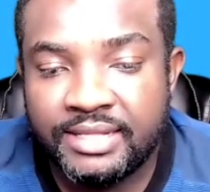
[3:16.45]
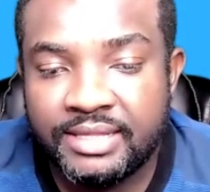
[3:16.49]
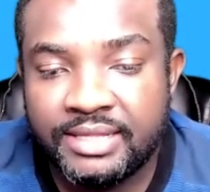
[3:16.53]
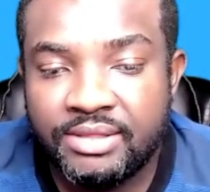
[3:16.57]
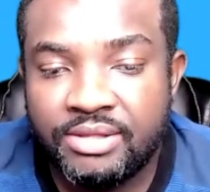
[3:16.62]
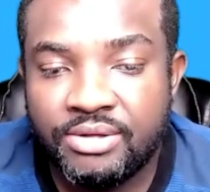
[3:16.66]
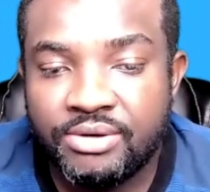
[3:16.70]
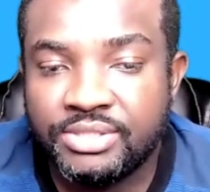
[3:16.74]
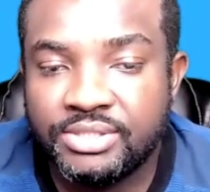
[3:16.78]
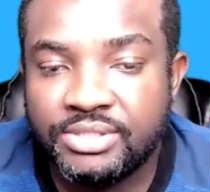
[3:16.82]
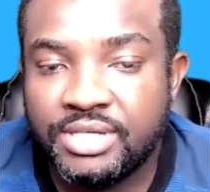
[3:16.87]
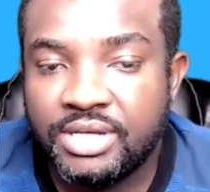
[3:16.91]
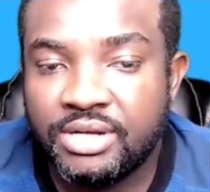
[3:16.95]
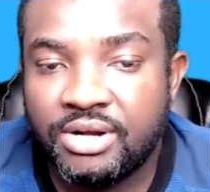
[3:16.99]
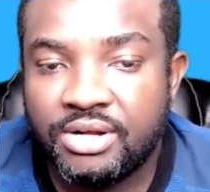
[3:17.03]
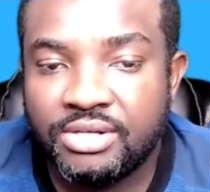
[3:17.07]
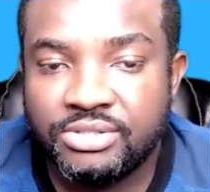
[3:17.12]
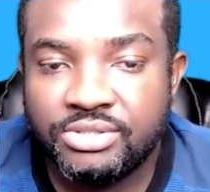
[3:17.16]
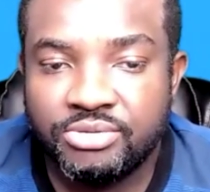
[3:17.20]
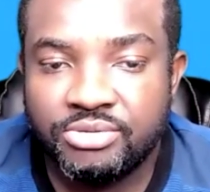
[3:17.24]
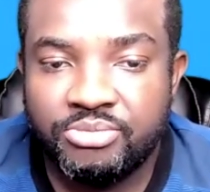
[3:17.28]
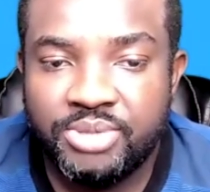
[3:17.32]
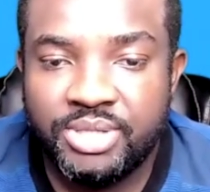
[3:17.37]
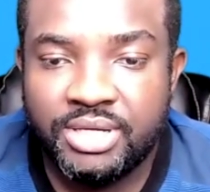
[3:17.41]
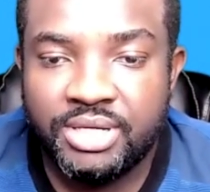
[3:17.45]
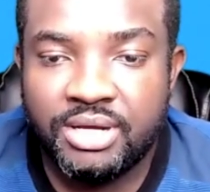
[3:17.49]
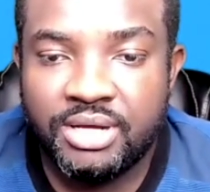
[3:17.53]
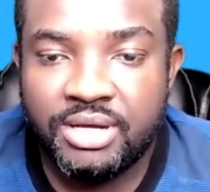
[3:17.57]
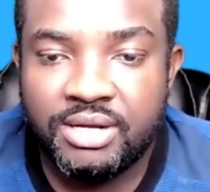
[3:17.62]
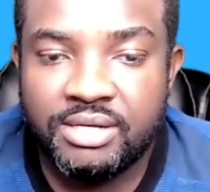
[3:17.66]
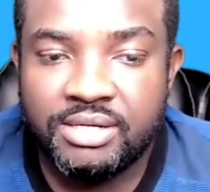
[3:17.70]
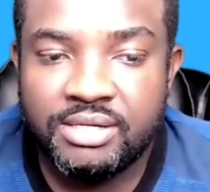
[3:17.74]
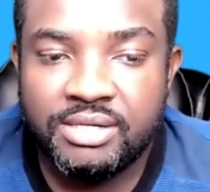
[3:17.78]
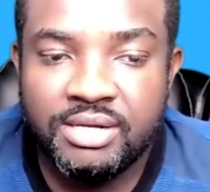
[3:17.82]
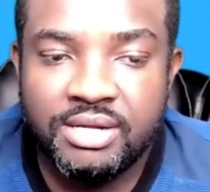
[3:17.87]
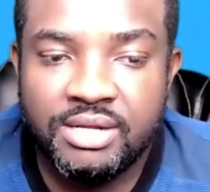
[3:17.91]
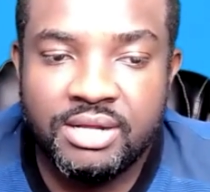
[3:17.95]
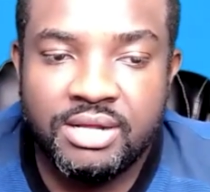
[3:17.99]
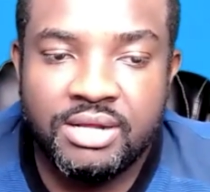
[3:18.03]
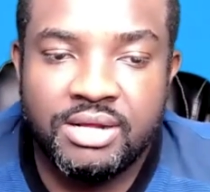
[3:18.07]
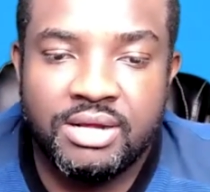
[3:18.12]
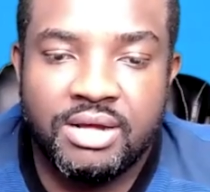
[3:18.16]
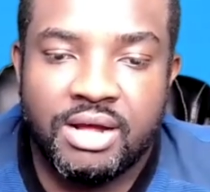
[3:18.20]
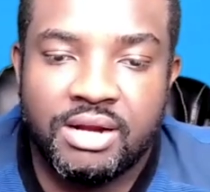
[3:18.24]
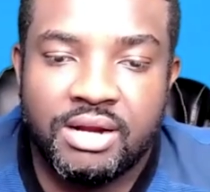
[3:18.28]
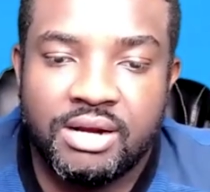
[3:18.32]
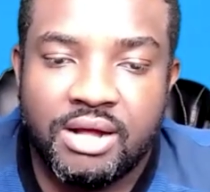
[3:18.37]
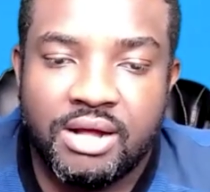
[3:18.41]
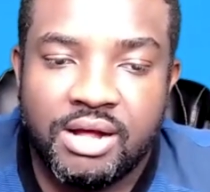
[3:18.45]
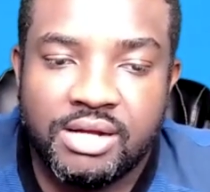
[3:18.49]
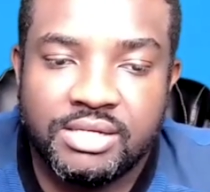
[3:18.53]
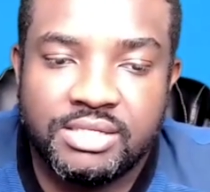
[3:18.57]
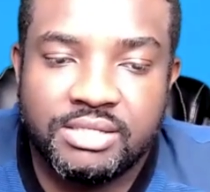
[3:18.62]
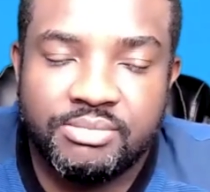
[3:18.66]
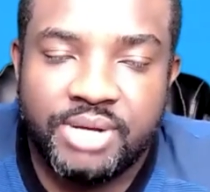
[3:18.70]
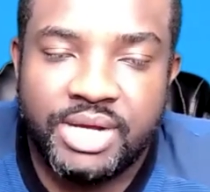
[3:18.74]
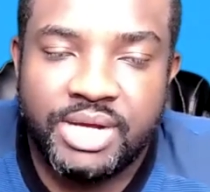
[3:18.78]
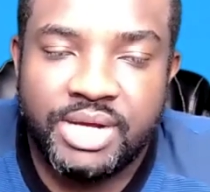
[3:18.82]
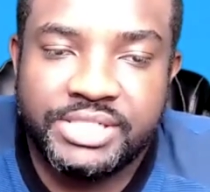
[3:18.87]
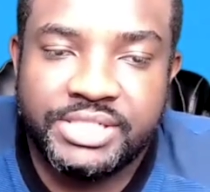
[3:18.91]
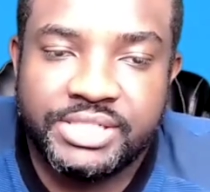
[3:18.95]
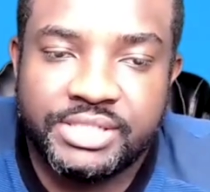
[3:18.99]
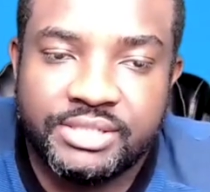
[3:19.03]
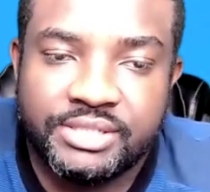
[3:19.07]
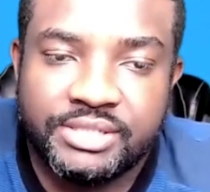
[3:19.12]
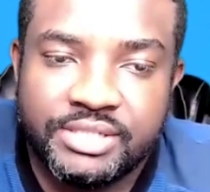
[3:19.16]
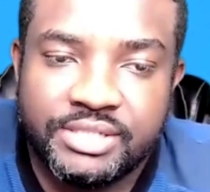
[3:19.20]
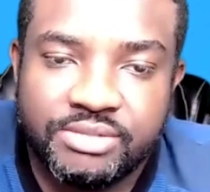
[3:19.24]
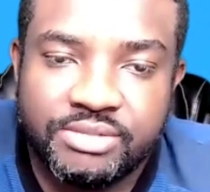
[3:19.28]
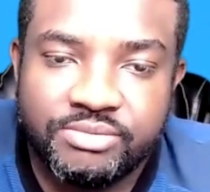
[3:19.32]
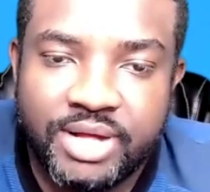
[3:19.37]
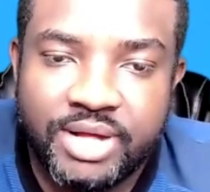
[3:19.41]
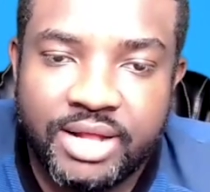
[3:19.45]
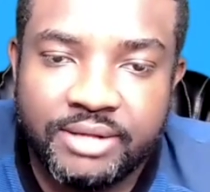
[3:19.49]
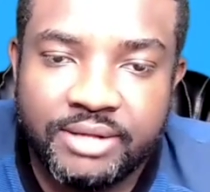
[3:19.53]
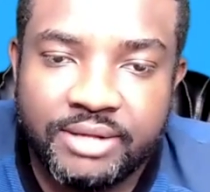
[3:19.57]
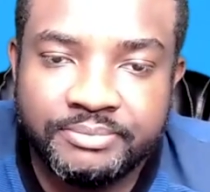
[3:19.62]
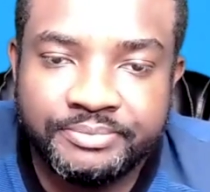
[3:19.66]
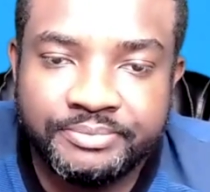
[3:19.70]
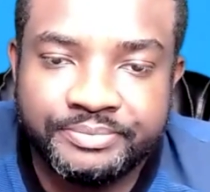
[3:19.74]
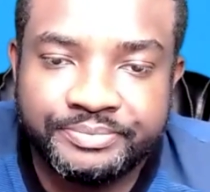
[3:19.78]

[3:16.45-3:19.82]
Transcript: those can also be on automation as well.